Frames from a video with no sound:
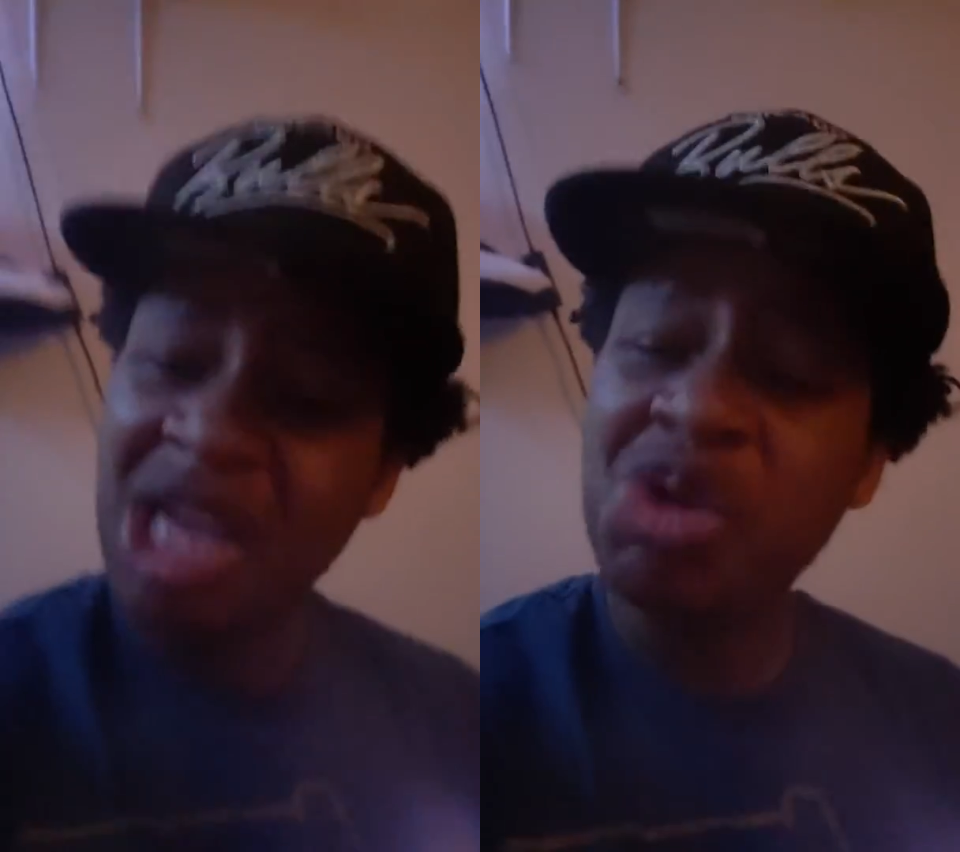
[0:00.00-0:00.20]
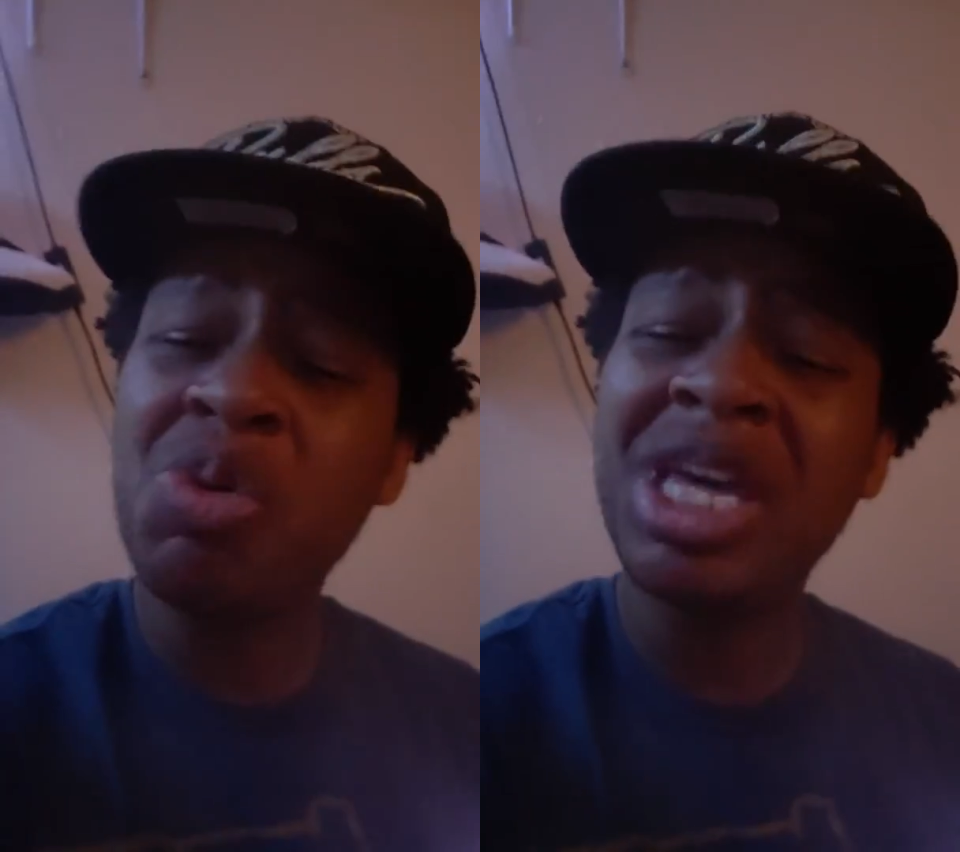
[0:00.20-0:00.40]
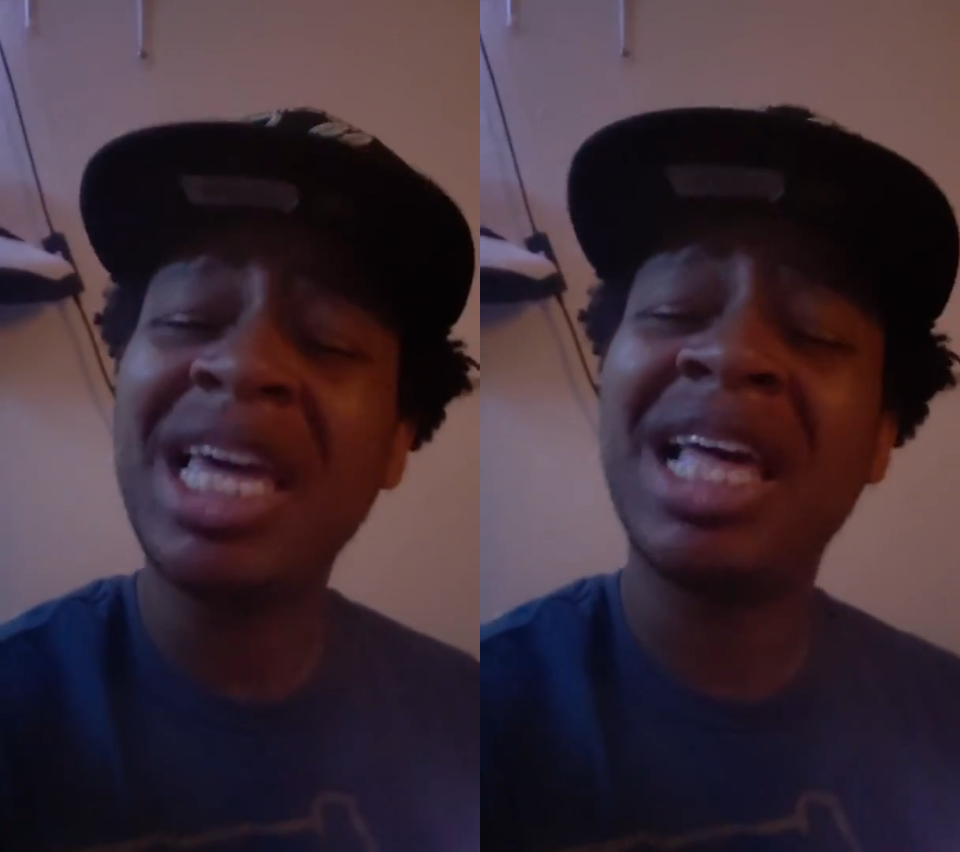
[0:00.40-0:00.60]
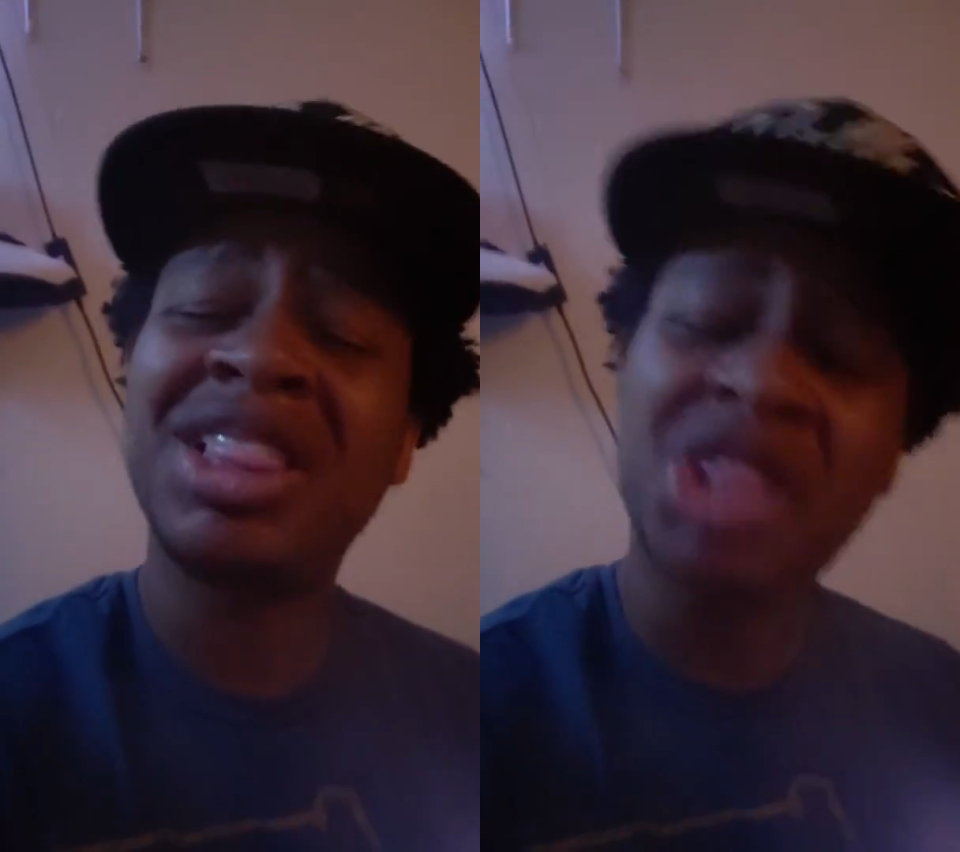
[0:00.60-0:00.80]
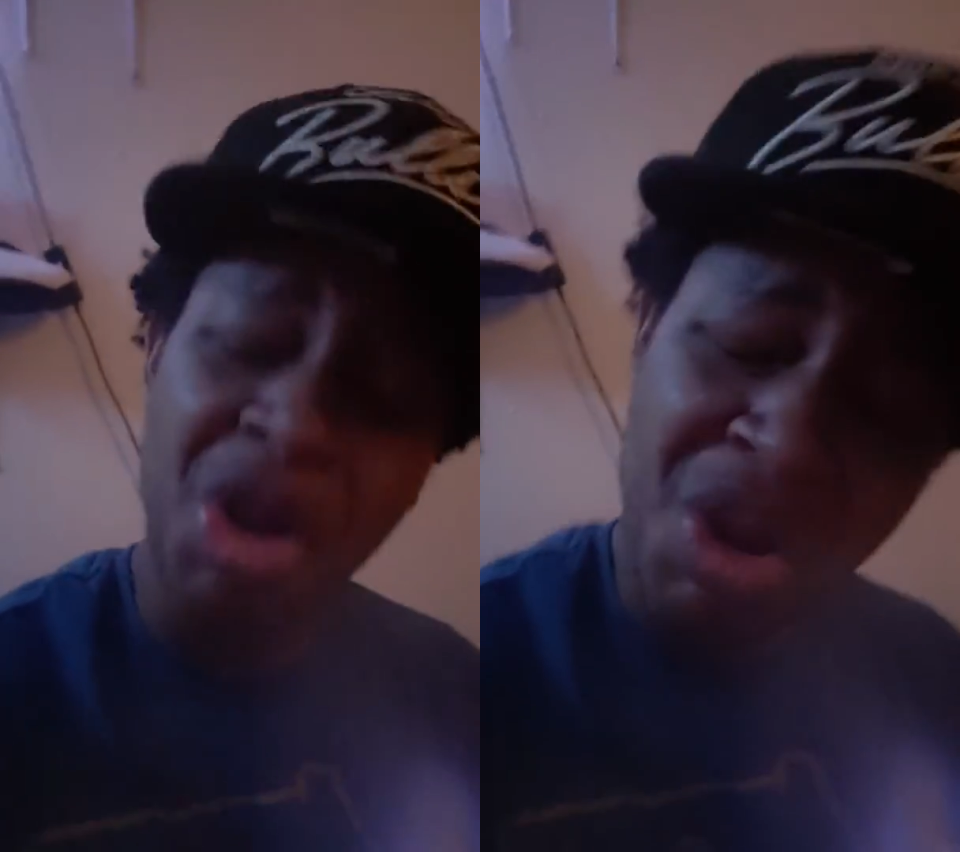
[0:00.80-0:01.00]
You
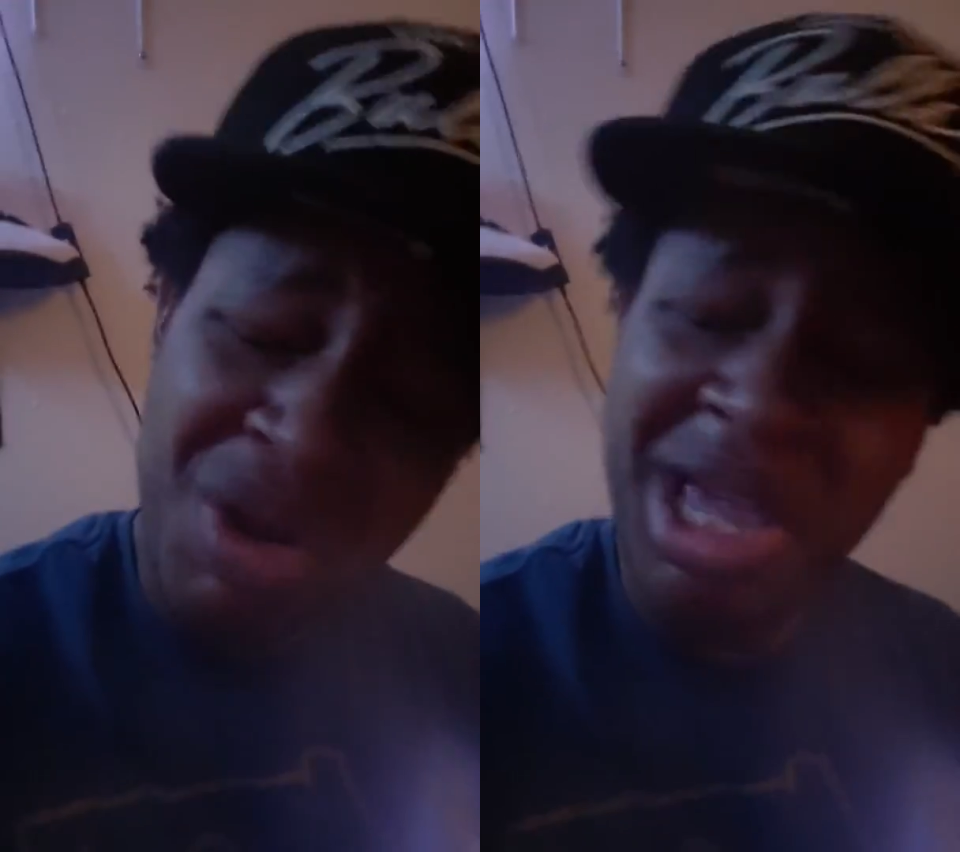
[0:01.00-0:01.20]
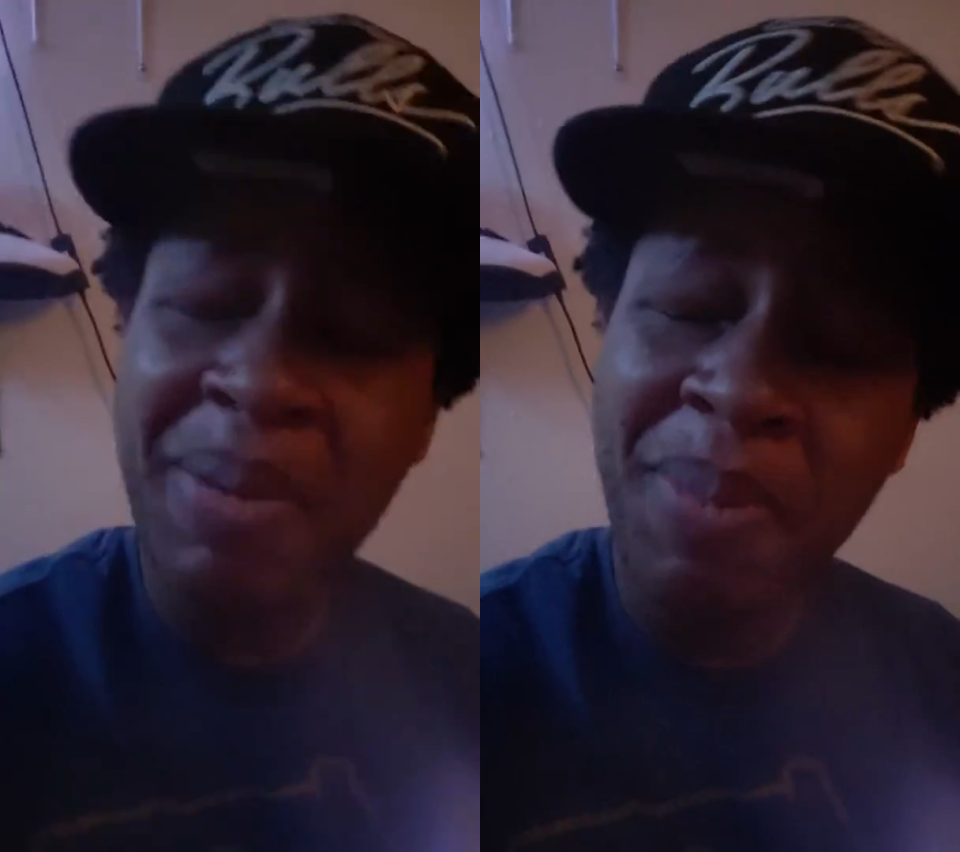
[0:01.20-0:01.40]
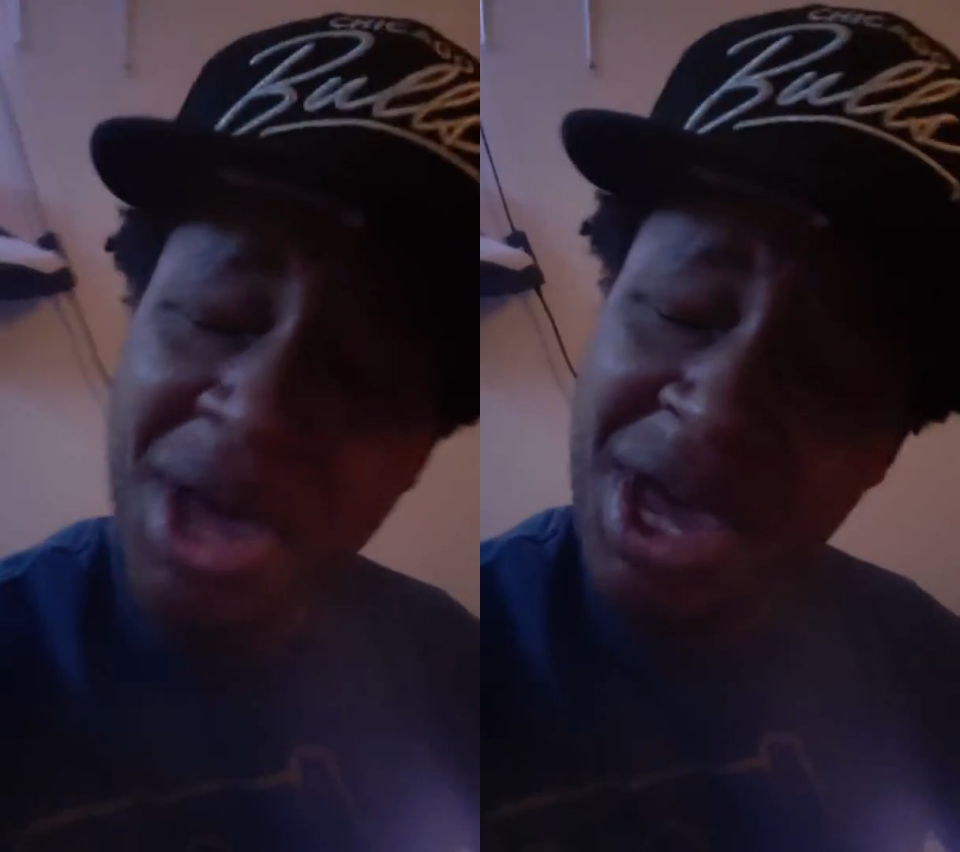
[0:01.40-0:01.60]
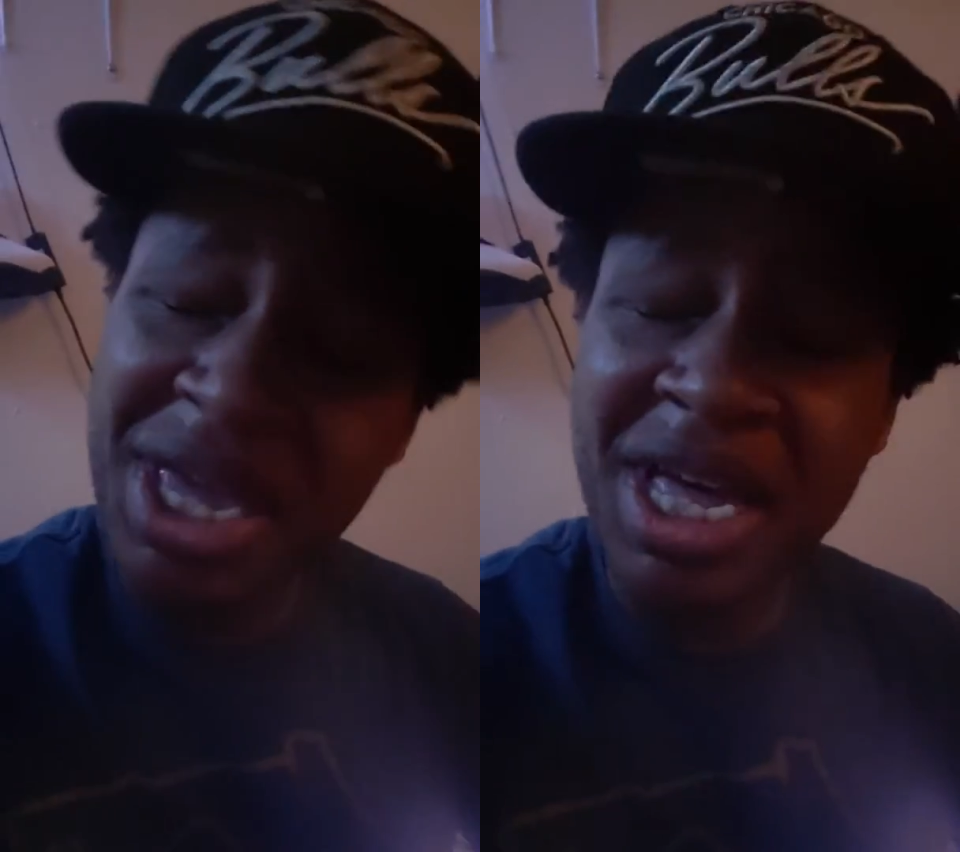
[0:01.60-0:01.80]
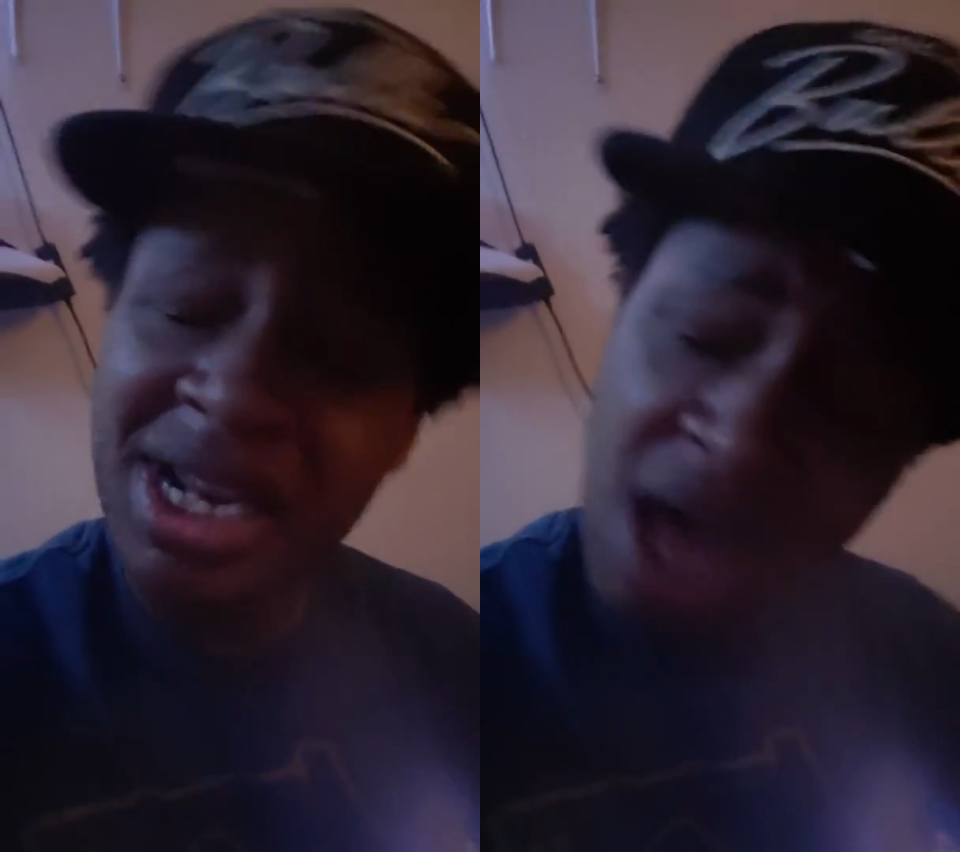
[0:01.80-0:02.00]
getting $30
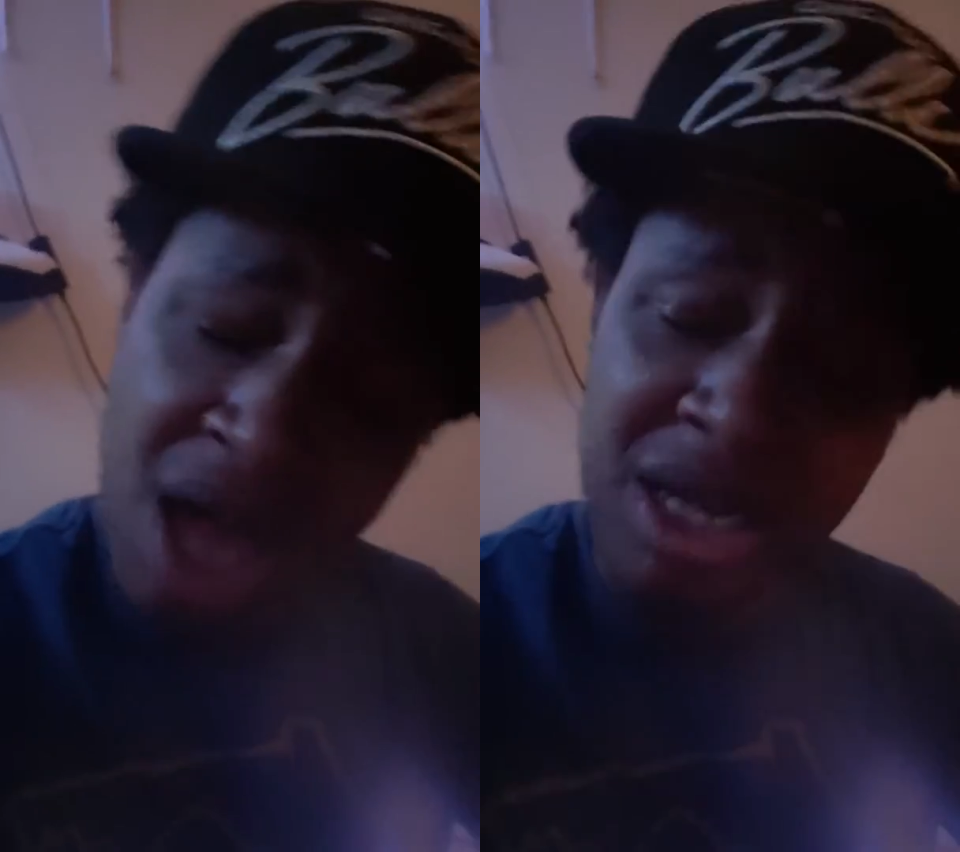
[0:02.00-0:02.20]
million